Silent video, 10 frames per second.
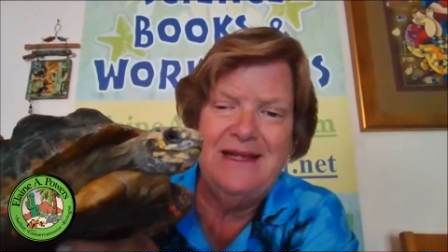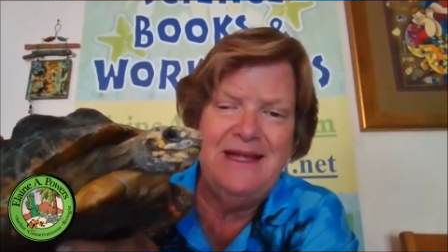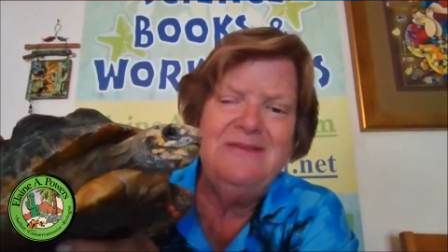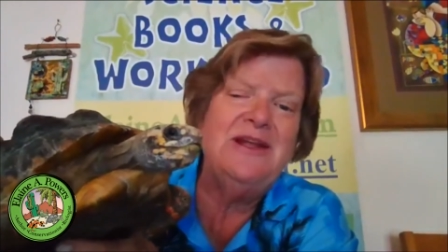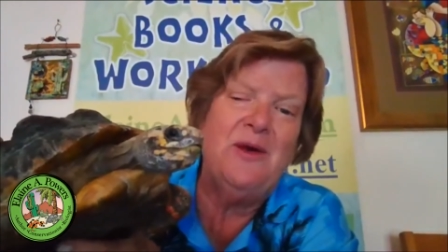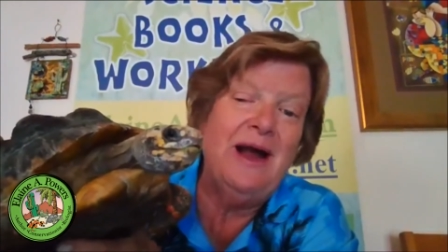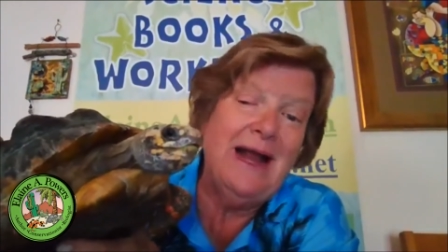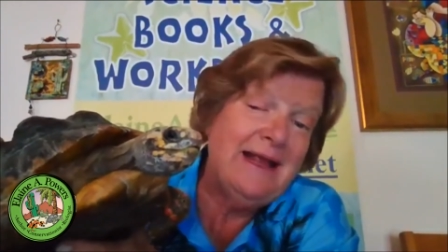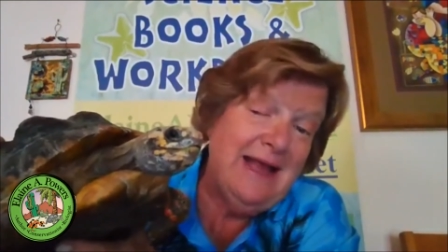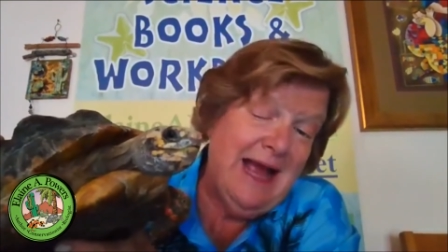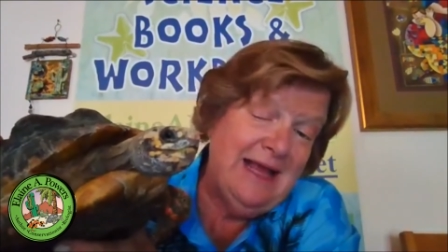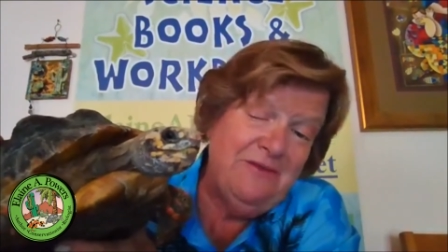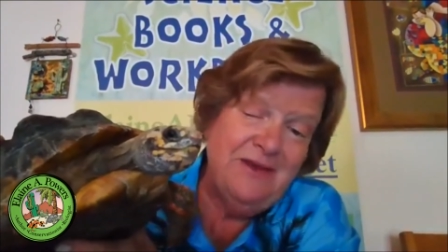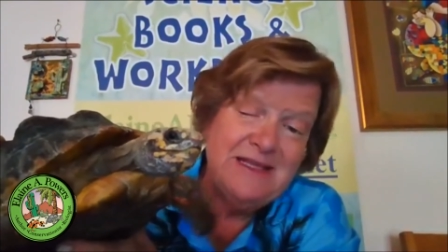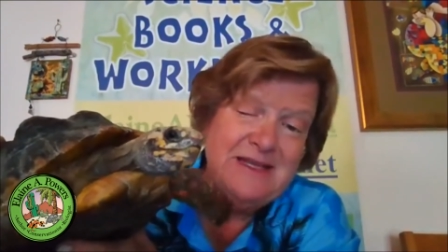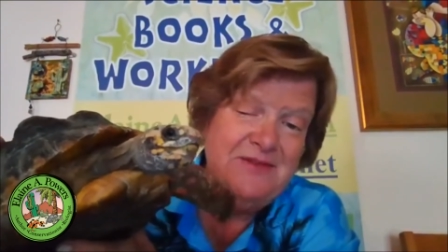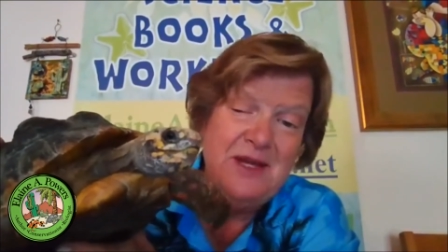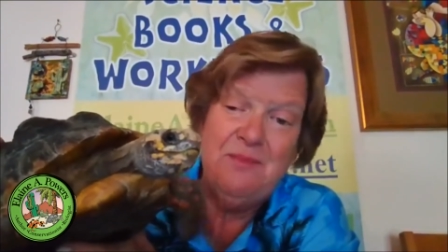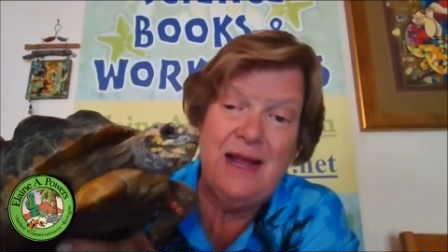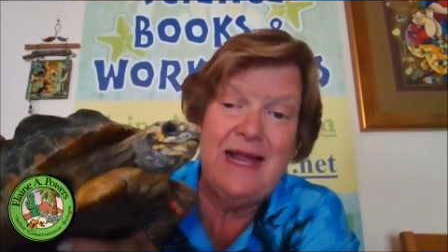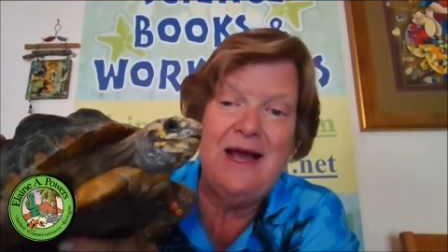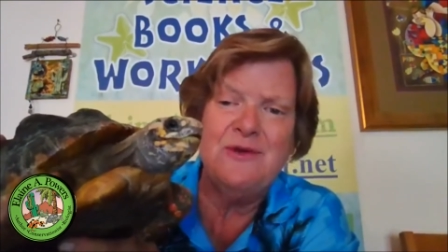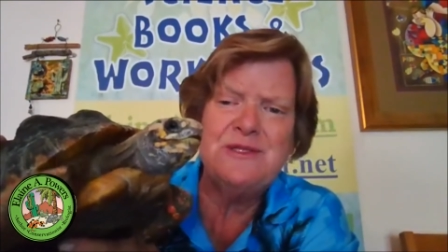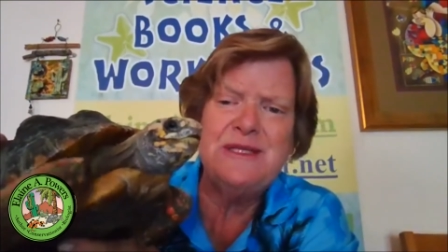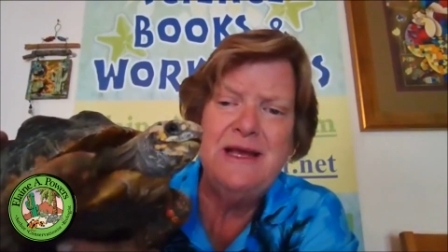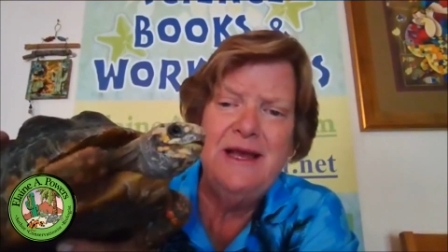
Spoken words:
I confess, even in my house,